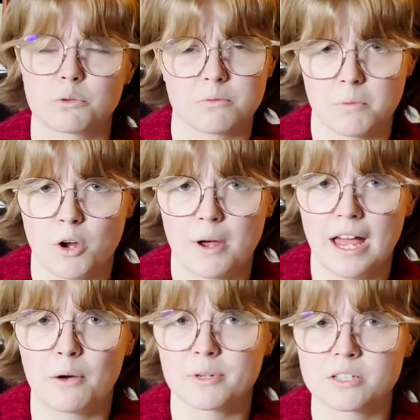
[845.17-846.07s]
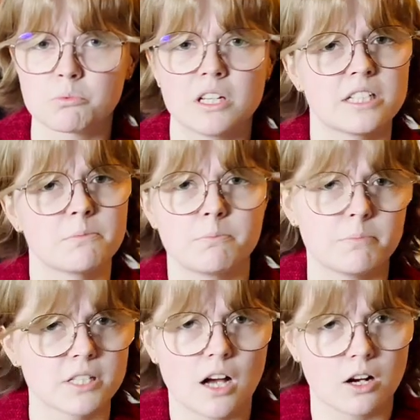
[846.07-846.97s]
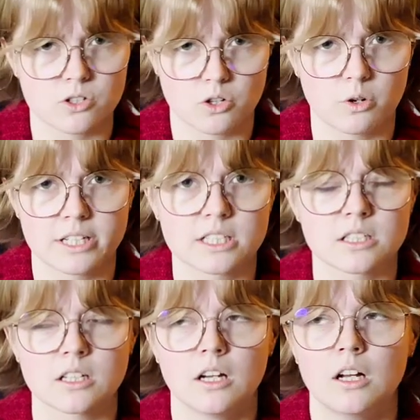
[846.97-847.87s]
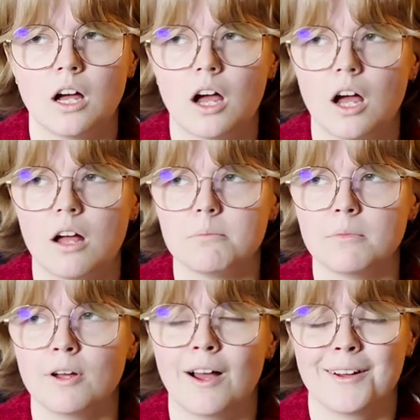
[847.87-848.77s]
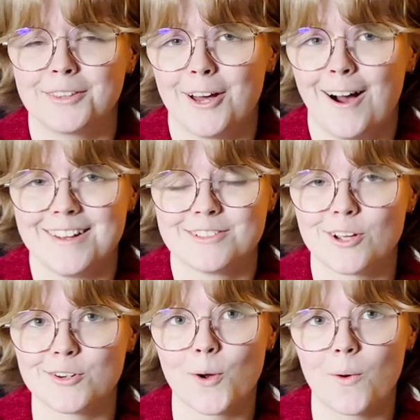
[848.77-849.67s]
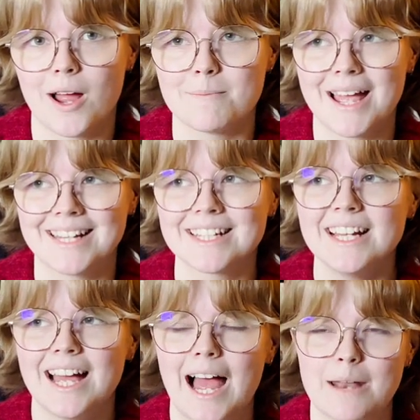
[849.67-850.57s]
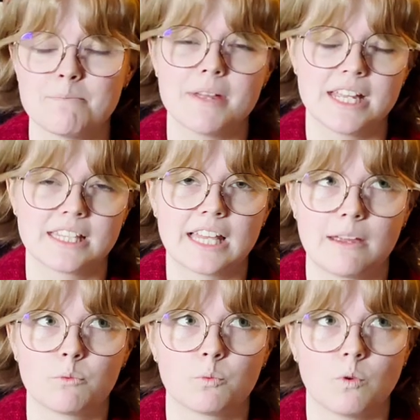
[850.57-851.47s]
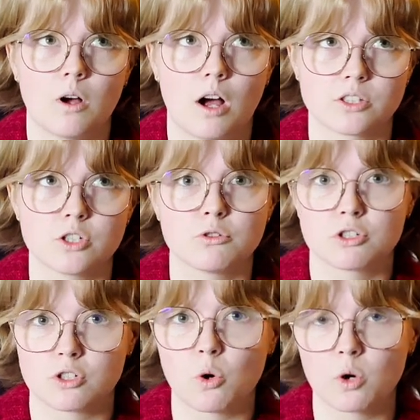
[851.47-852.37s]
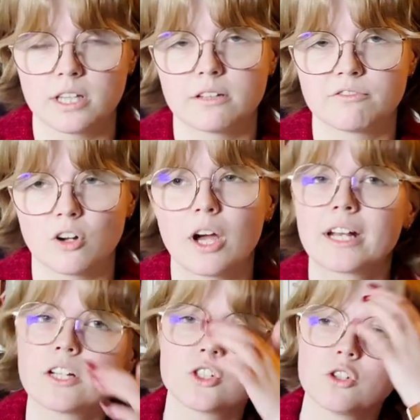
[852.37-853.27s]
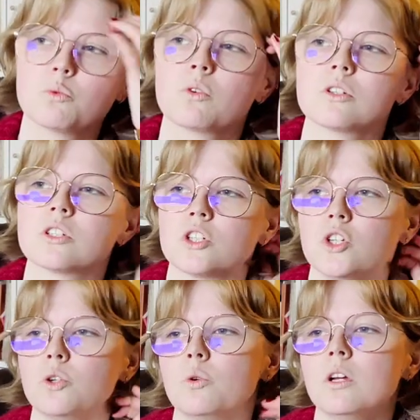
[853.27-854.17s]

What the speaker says: with mohair, which is a bizarre choice that I don't know why I made, and B, they are too short in the foot, and I do want to